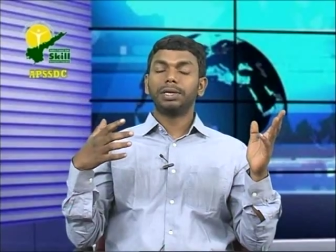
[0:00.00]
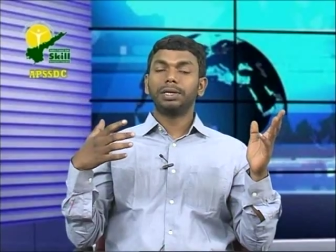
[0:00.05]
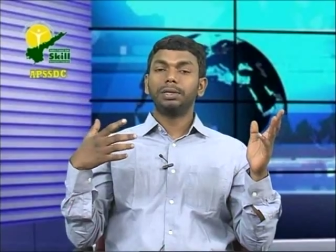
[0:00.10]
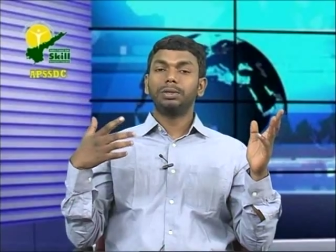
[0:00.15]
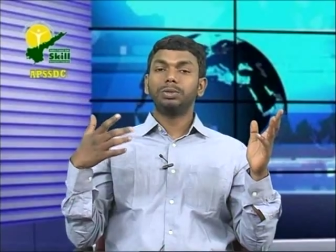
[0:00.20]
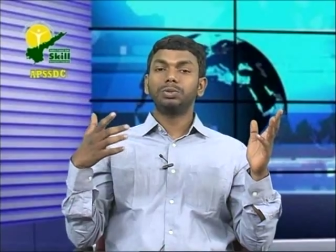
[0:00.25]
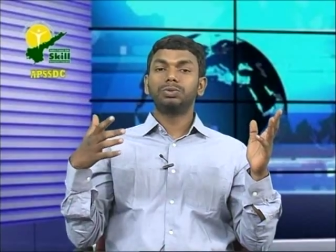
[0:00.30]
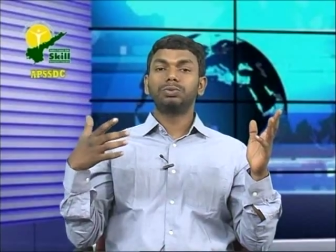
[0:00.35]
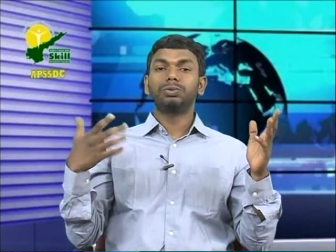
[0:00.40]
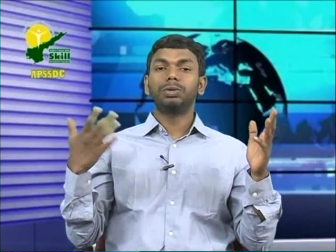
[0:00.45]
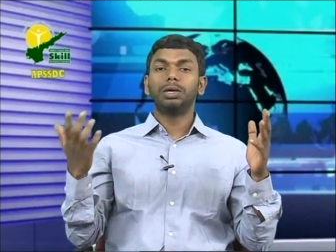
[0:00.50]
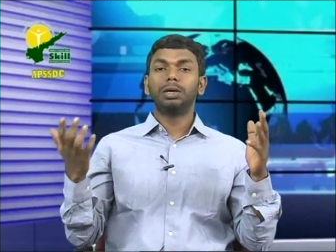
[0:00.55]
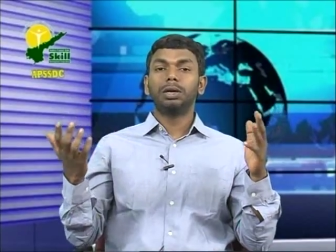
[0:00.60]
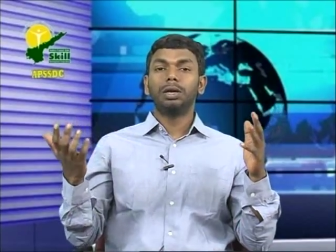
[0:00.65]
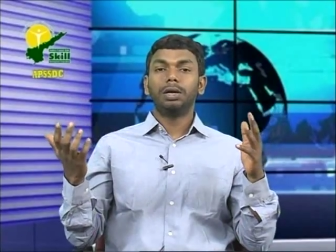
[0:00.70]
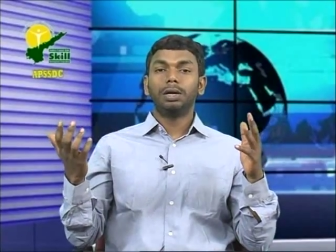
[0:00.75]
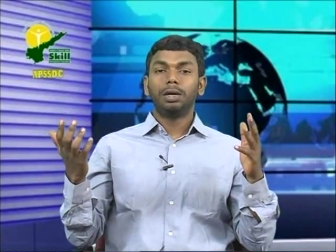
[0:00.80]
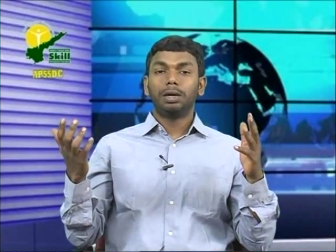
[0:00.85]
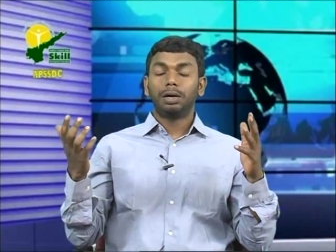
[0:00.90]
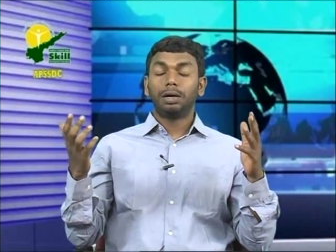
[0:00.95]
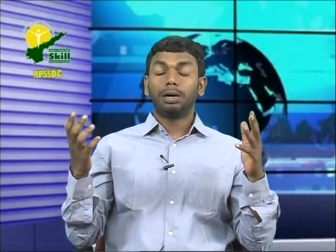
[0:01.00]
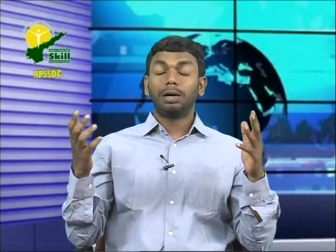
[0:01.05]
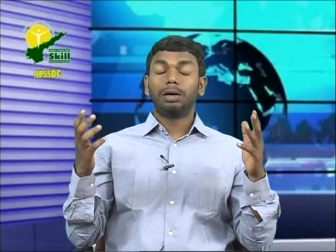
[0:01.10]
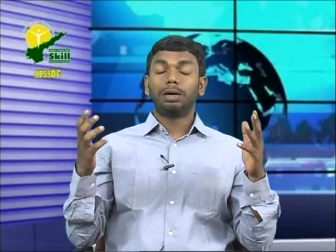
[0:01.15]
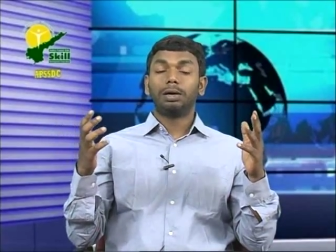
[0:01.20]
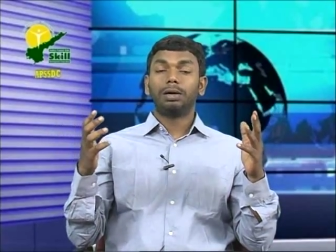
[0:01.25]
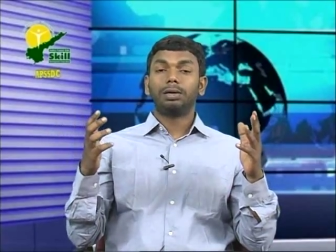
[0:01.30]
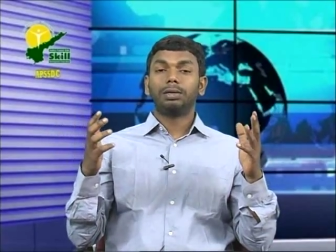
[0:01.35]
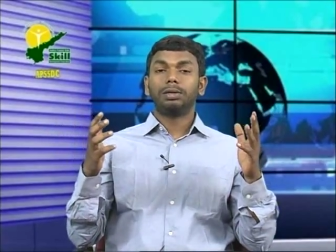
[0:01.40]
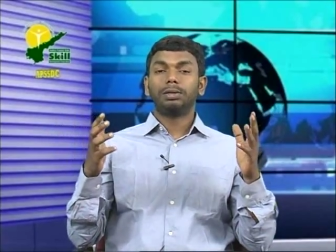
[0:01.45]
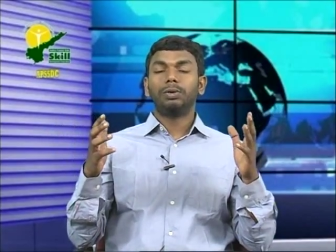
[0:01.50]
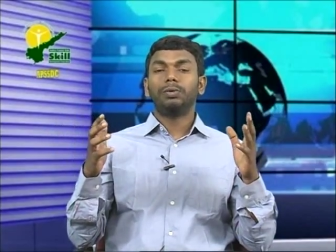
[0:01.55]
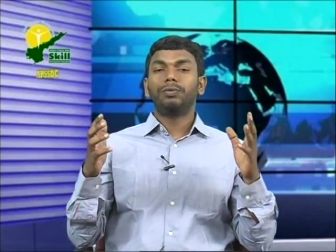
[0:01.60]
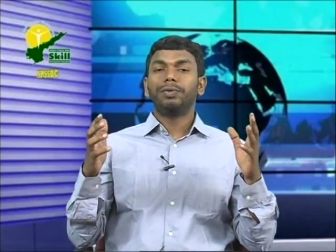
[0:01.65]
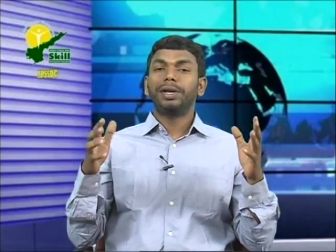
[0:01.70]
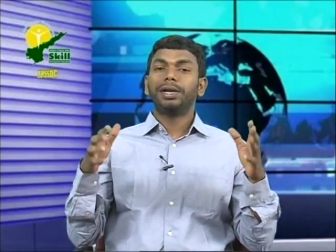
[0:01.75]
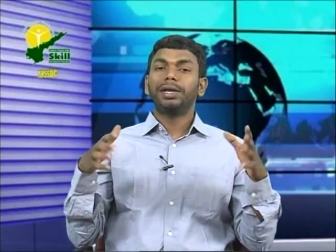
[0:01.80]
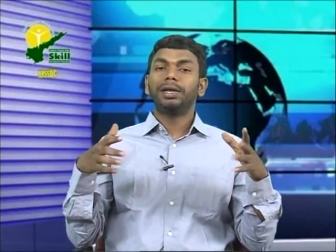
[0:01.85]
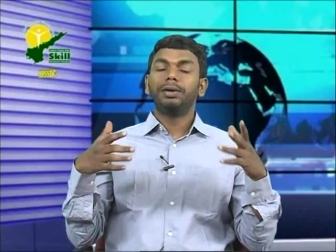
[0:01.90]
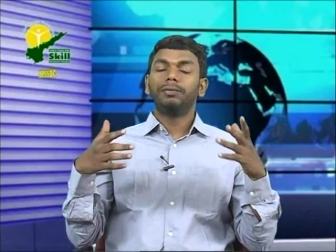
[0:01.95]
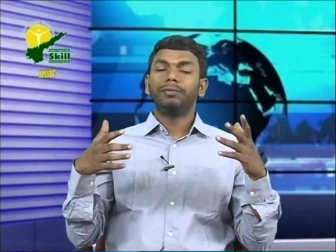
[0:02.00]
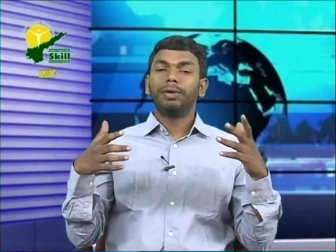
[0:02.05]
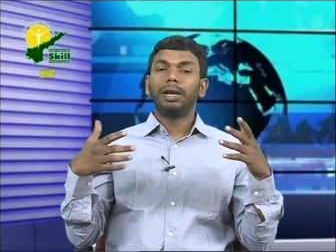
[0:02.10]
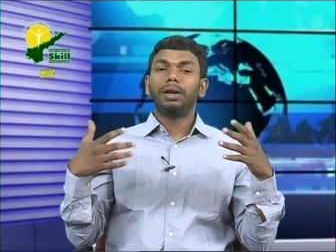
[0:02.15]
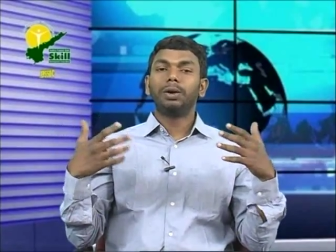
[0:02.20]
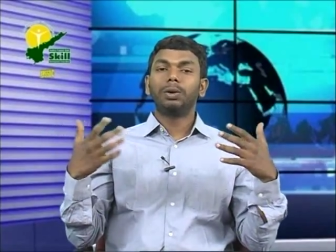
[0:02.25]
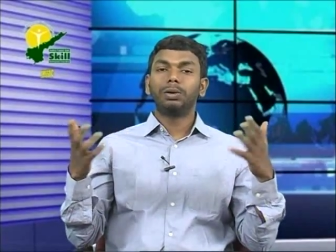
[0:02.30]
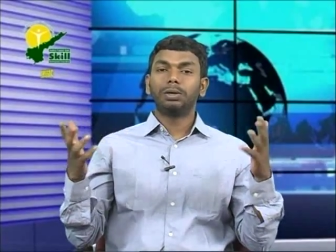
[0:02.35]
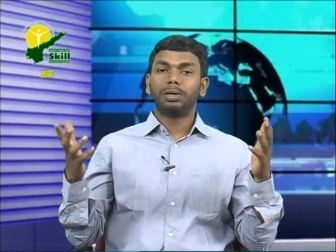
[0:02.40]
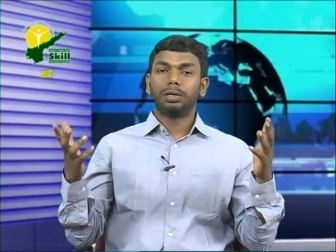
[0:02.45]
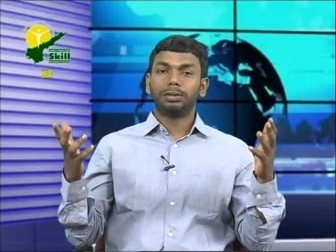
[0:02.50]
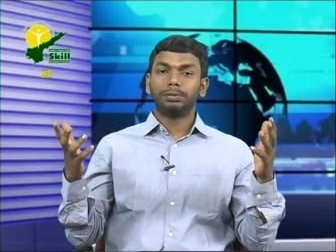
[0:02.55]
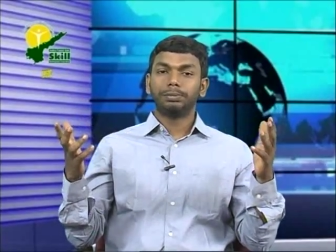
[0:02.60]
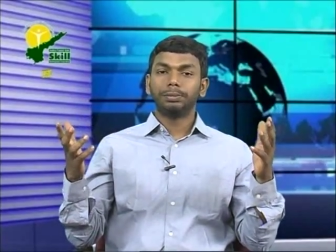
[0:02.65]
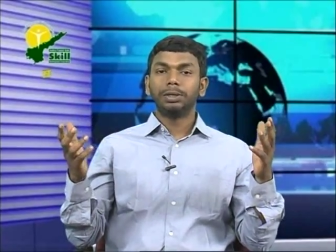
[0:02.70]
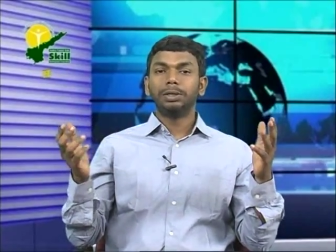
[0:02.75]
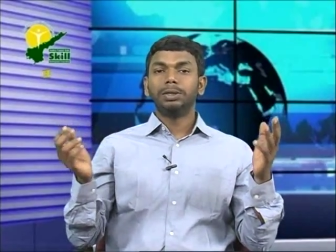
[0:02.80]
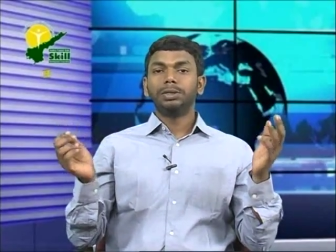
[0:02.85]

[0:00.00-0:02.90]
useful, very well known term.